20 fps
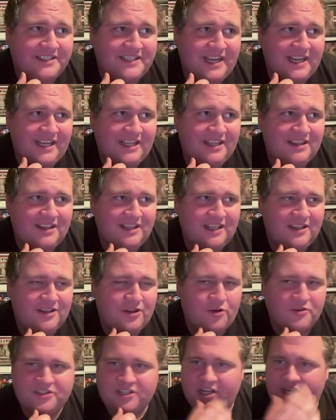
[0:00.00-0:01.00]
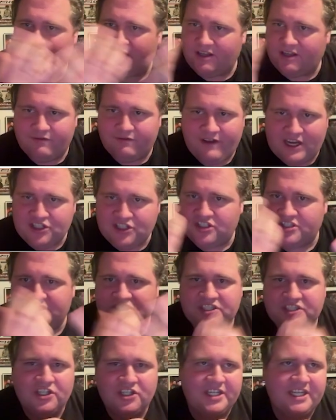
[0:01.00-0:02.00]
say the ghost hunting convention
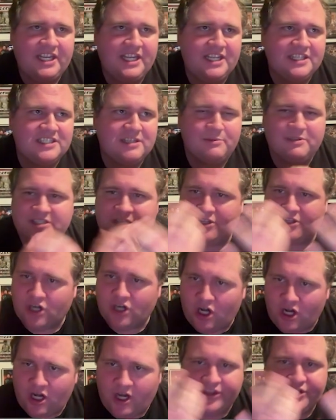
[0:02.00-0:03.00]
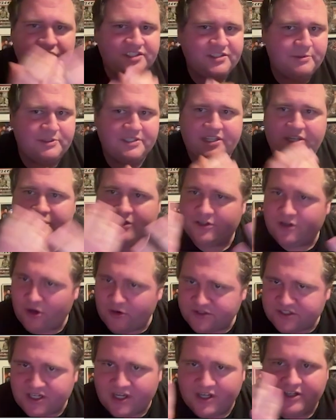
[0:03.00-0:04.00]
circuit, some of these other authors, some of these other
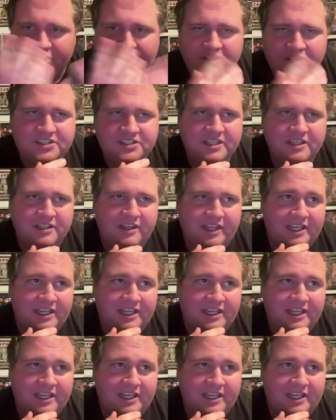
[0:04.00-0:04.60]
ghost hunters,